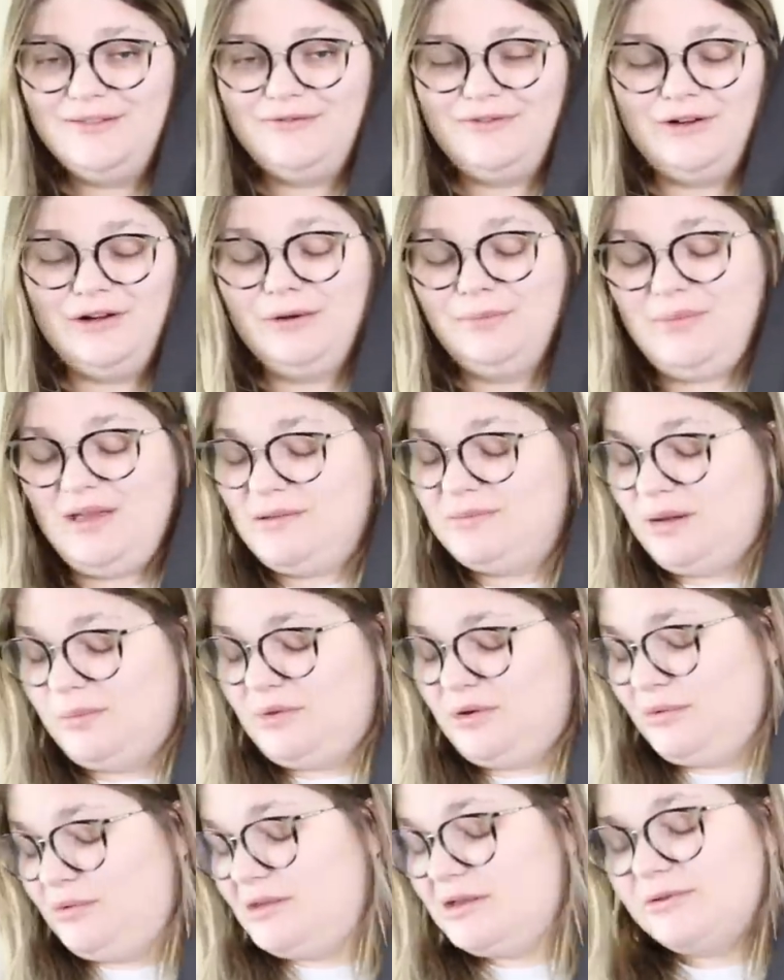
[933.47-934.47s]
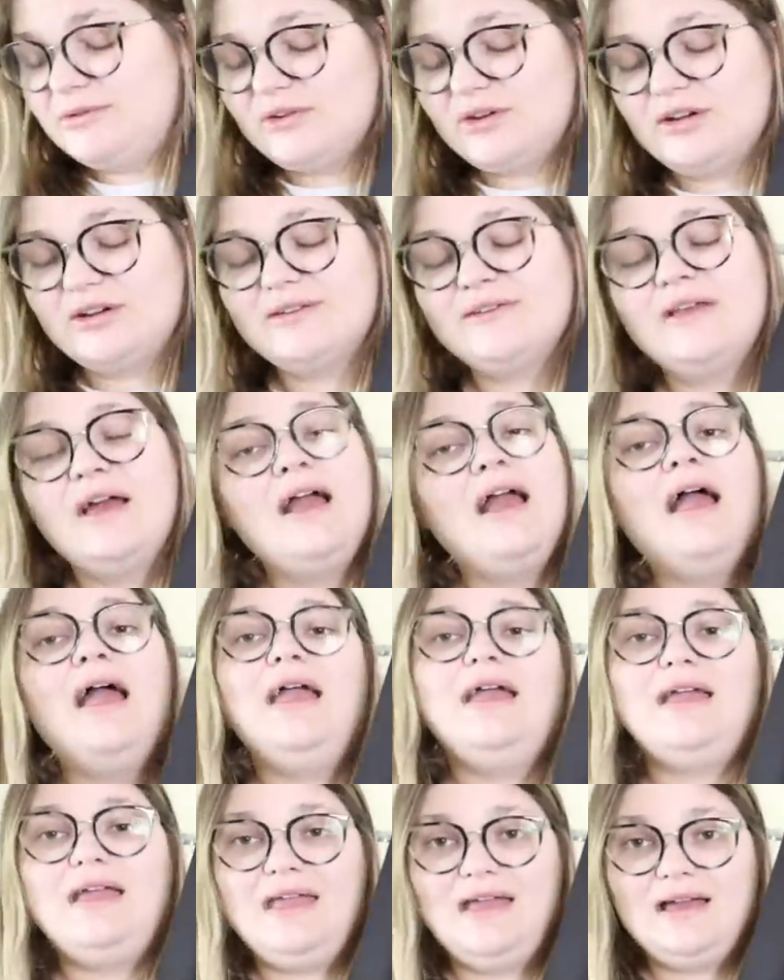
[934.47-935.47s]
for BMW users.
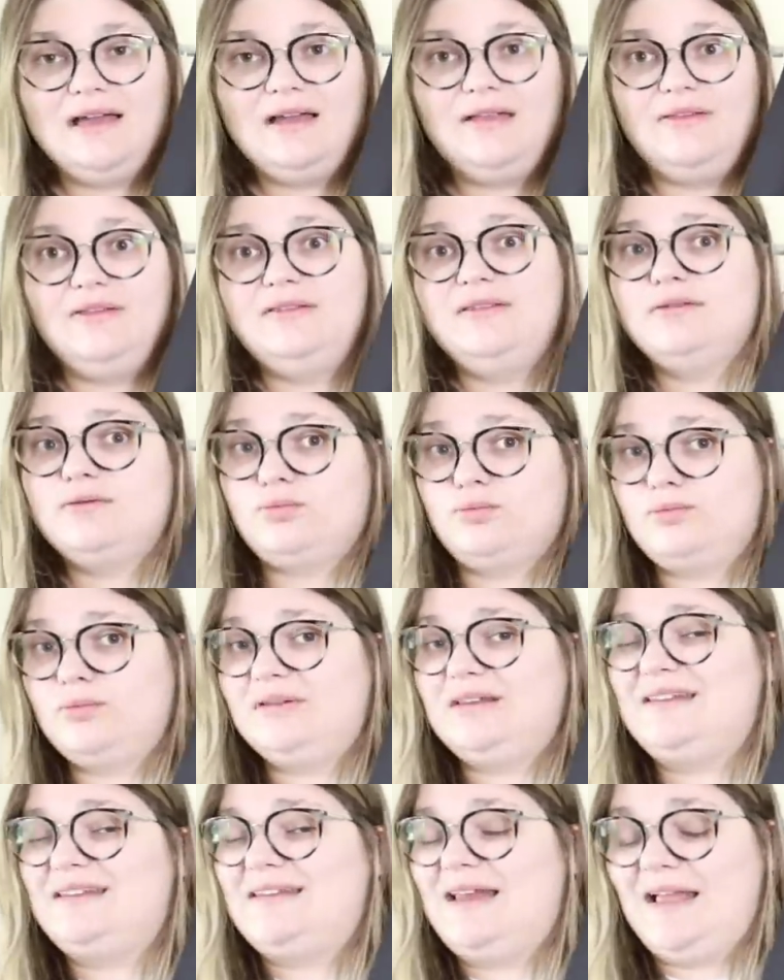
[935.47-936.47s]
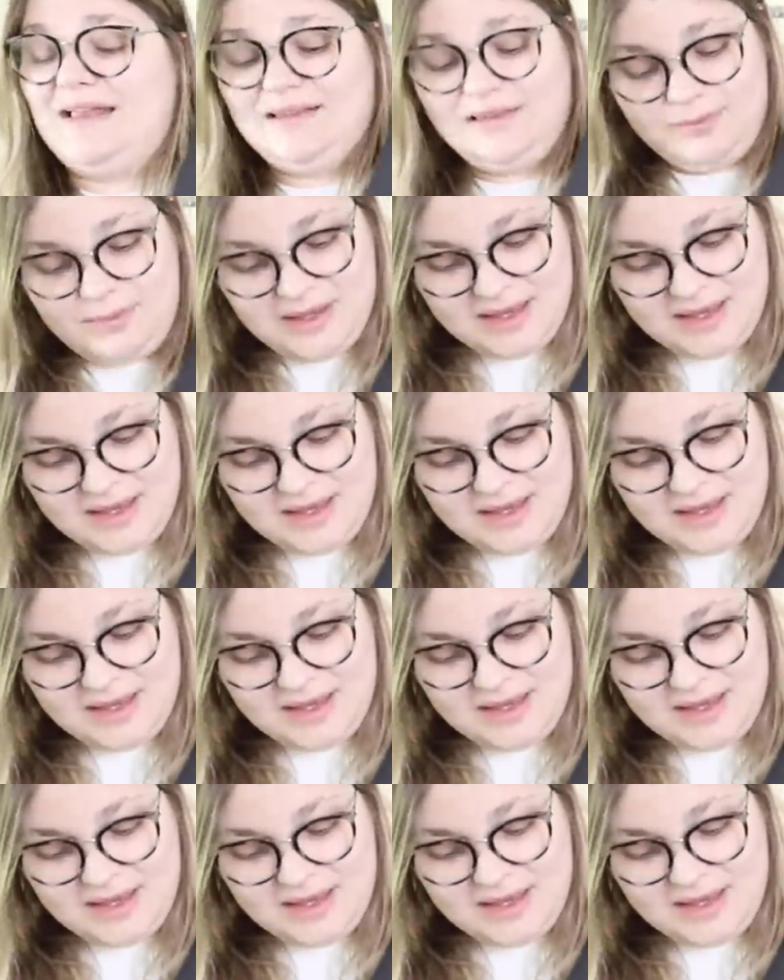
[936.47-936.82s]
And this is a really nice